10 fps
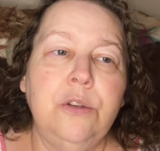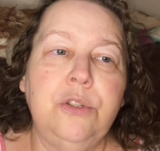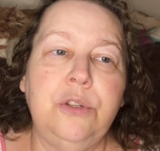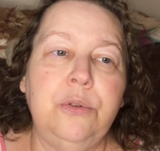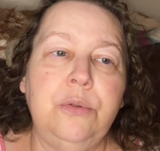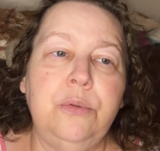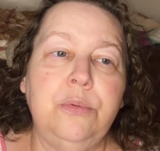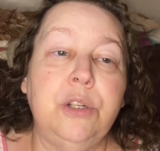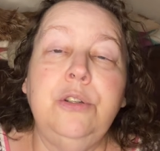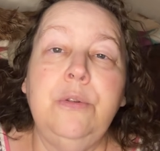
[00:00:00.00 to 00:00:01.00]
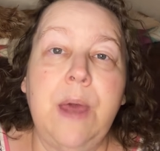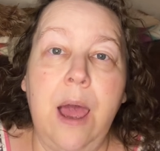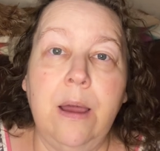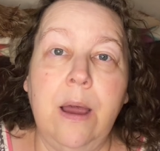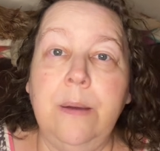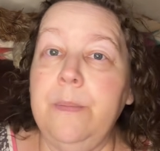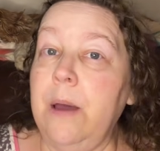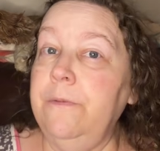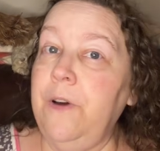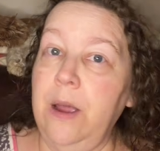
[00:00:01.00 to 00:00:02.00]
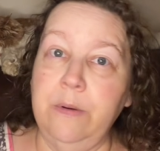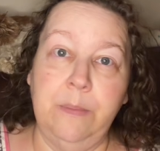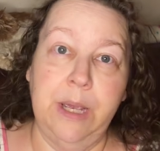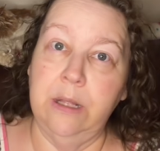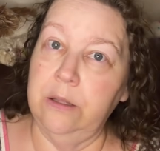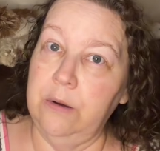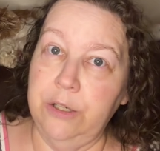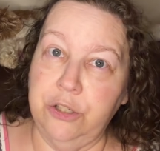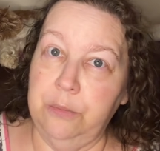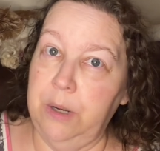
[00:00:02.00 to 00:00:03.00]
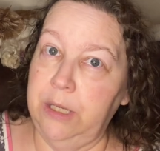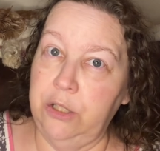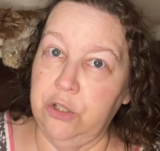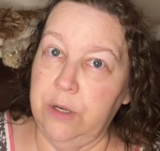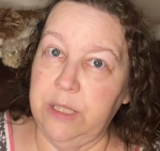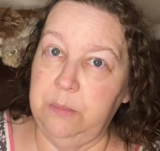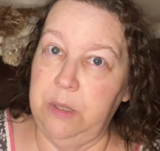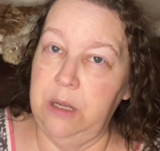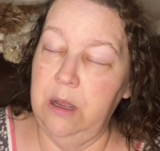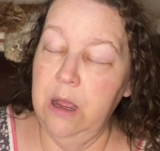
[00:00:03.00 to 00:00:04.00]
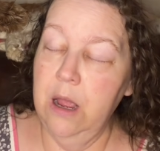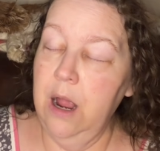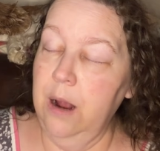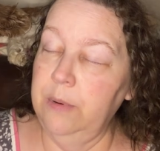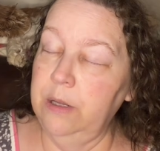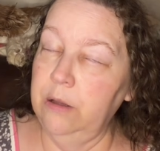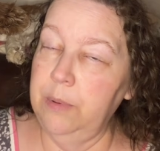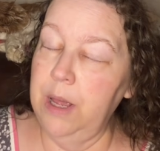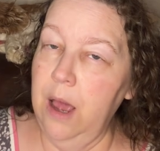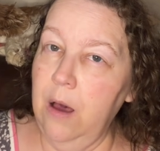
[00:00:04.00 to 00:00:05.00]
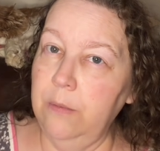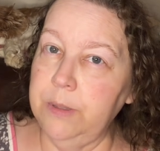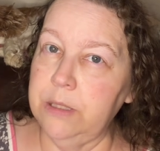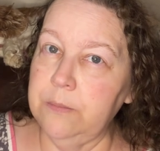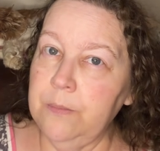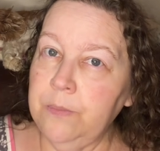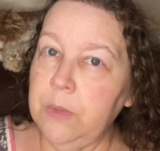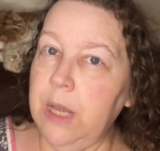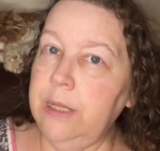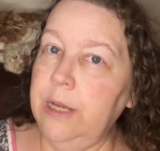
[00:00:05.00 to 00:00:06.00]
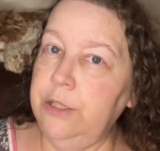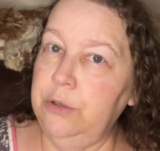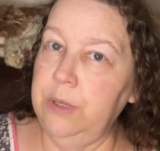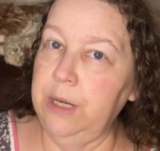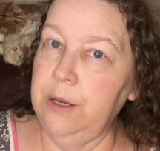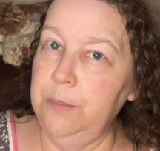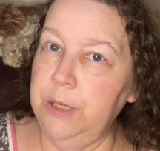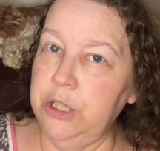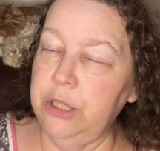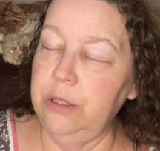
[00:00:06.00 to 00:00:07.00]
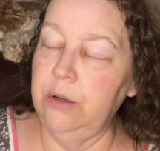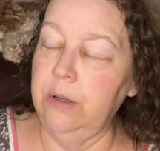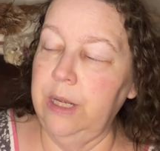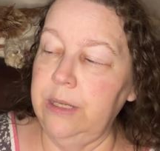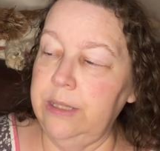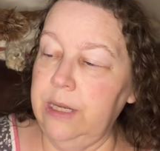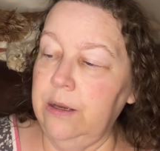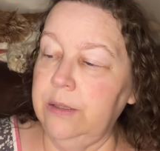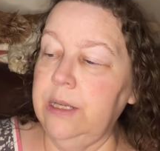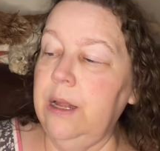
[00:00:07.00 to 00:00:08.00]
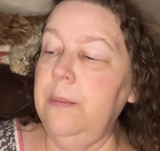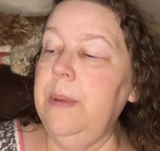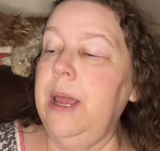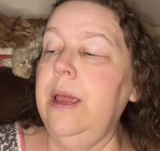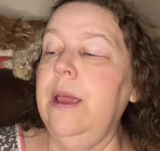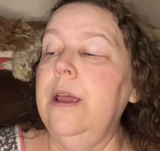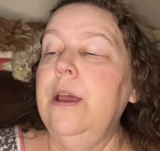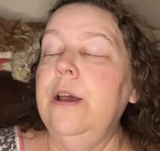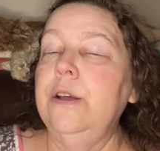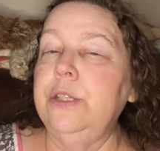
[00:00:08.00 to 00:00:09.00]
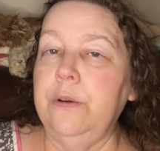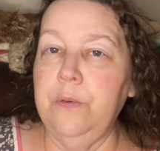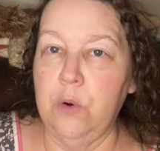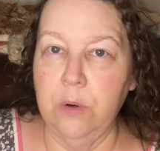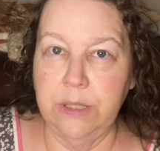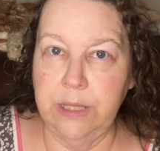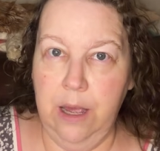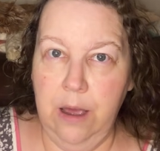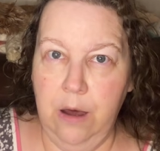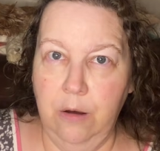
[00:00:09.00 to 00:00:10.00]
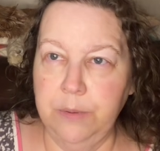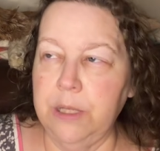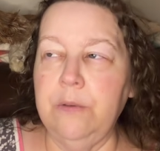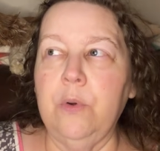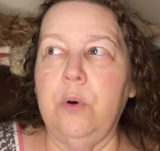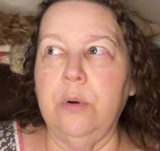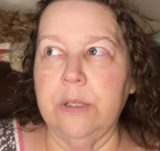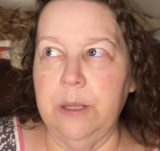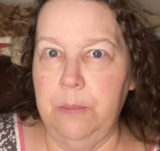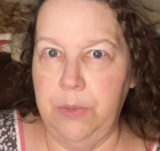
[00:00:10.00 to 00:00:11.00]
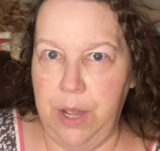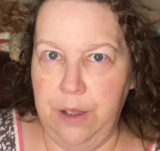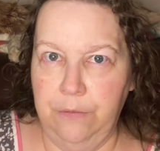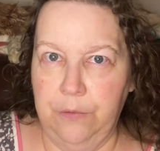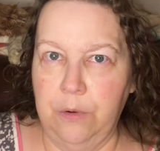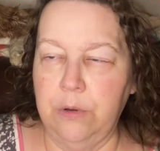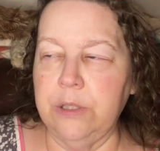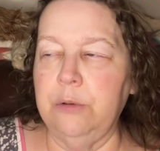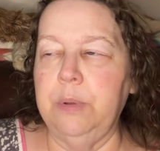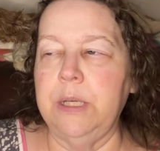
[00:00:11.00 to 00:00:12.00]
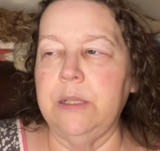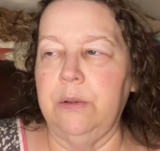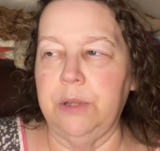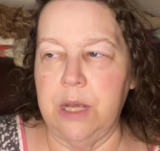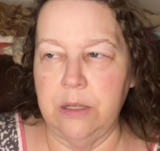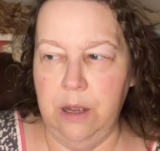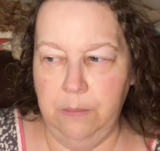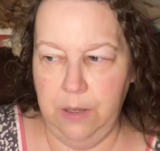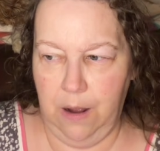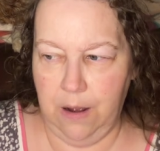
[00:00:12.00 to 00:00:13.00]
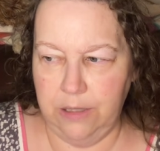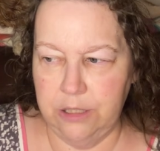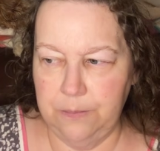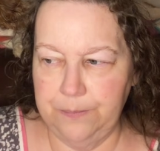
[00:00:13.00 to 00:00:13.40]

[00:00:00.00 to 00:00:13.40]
to do that. I'm fine with making a little extra money. Trust me, every little bit helps, and I do get commission on any sales that I make. So, of course, that helps, and of course, I'm thankful, so please don't think that I'm not.